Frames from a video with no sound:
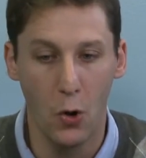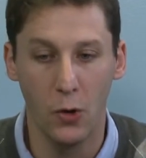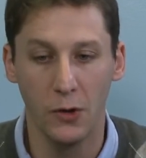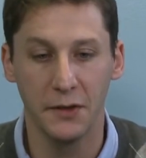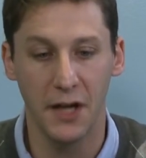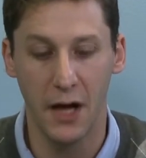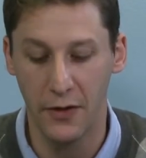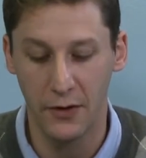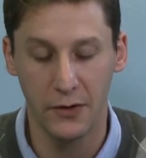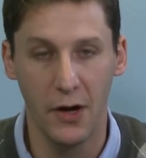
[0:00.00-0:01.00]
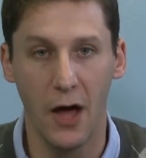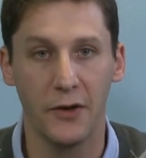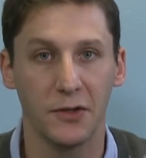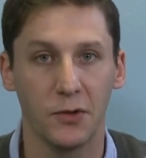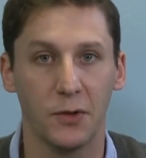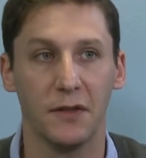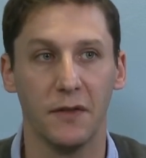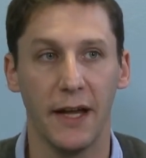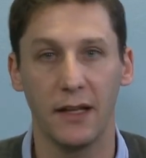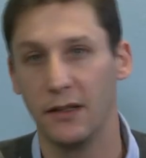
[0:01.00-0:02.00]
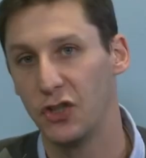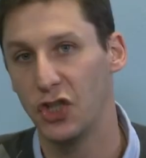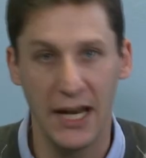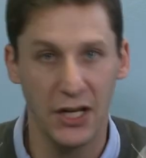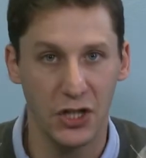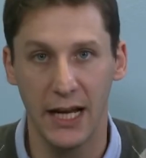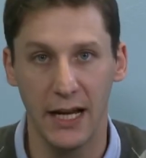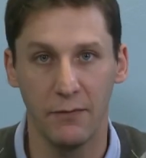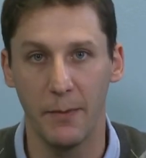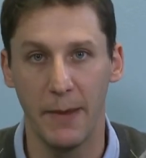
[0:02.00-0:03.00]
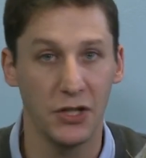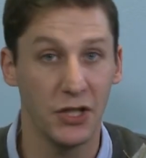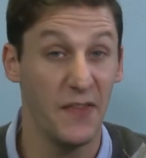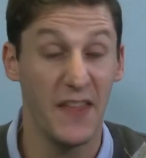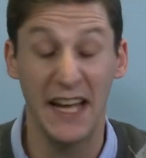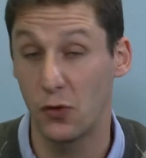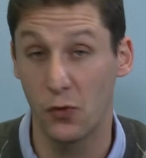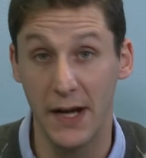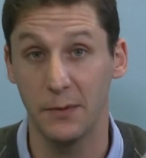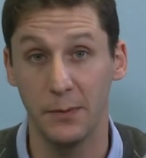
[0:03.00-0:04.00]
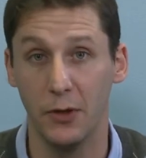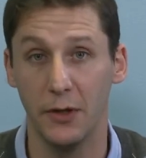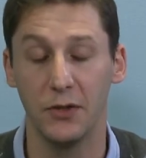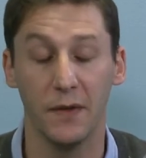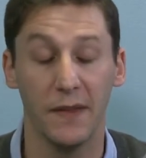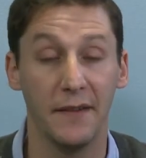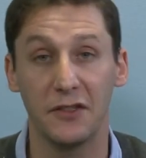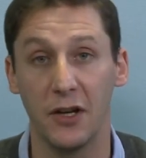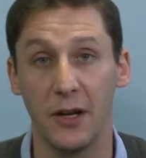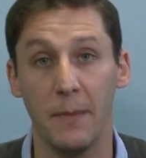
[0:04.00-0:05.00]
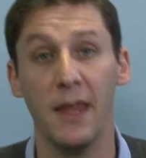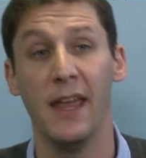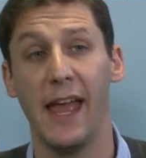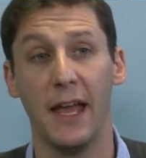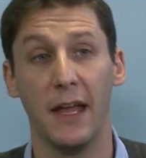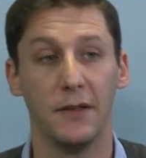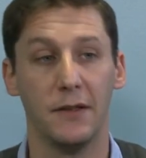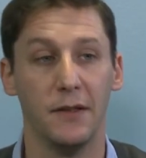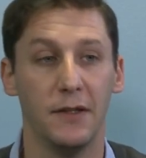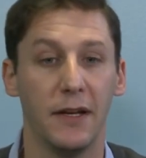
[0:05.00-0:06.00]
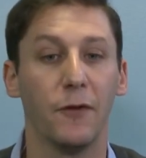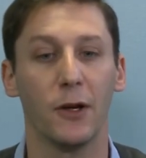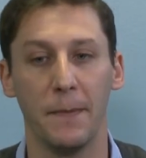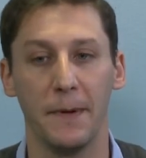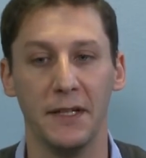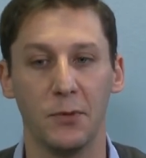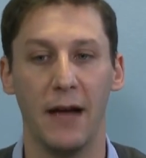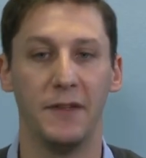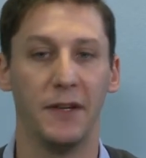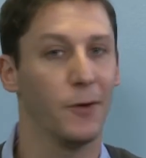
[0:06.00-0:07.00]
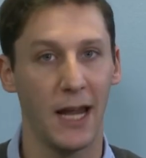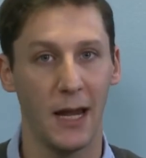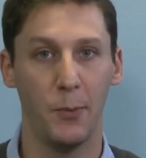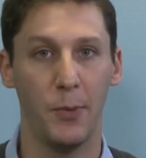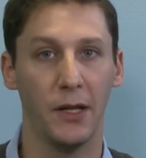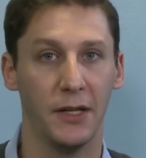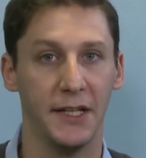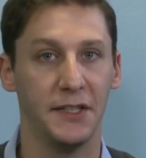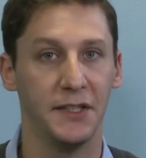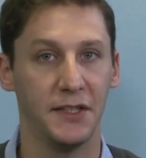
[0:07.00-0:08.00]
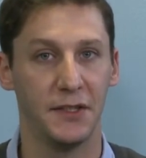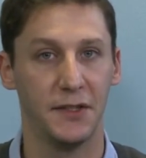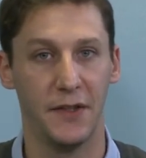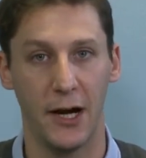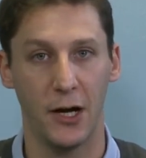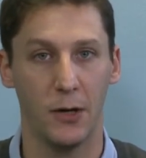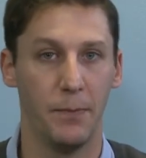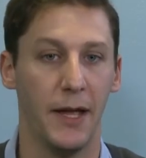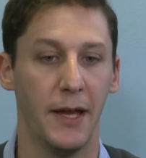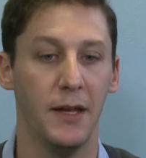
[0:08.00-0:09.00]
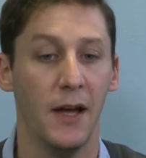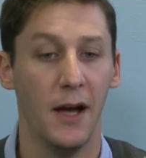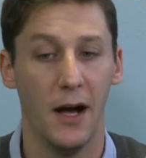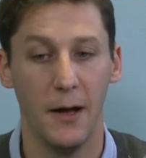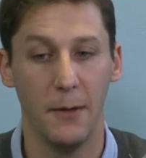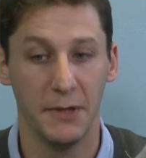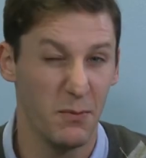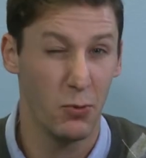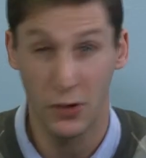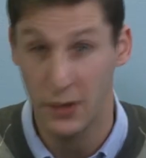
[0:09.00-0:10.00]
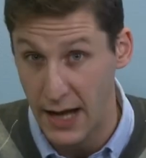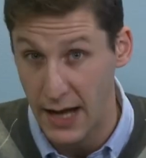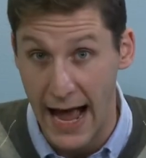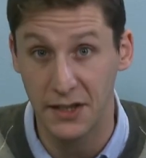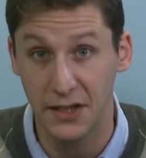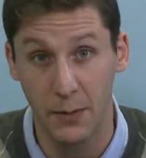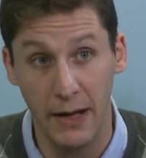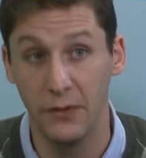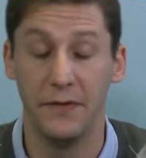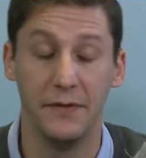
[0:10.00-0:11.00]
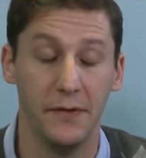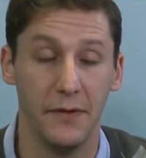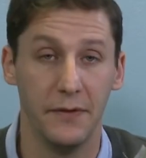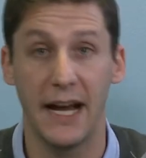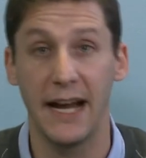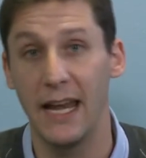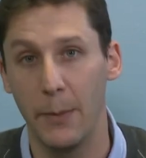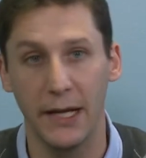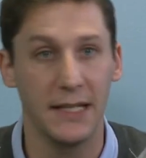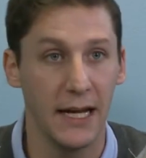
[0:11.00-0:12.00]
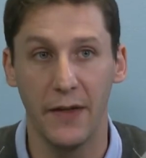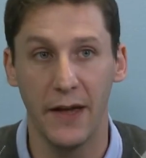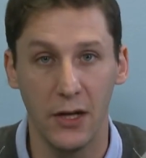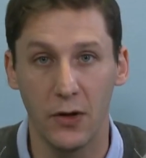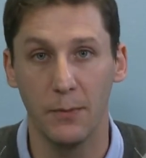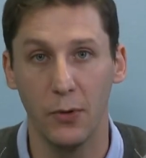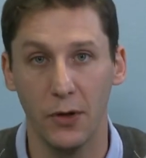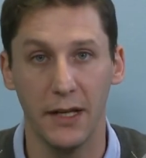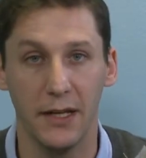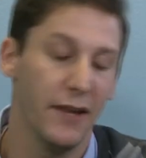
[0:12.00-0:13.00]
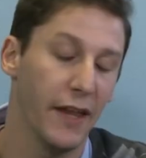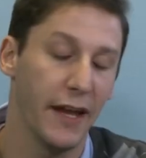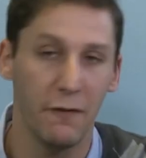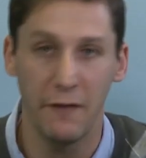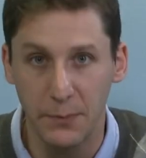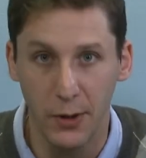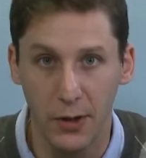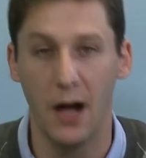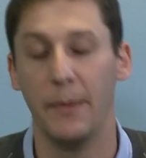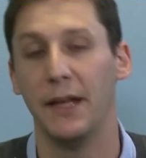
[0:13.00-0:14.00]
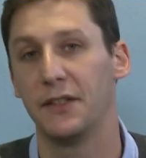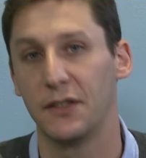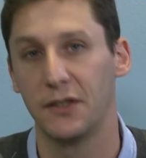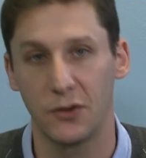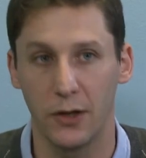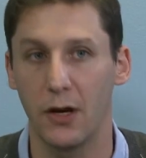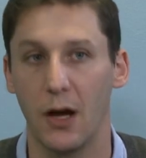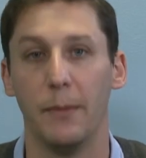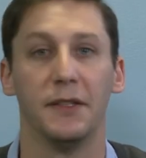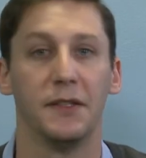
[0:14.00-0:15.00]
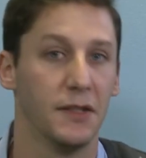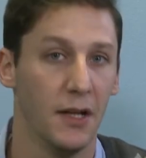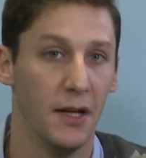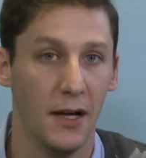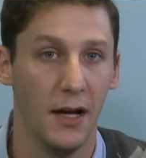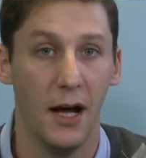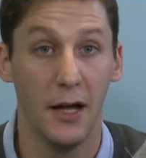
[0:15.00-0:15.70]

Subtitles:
polls, other sorts of like changing information. That's great to pull into a live stream, and different companies will have different capabilities there, but it's important to ask about dynamic data that you can pull in, even like Facebook comments, Twitter comments,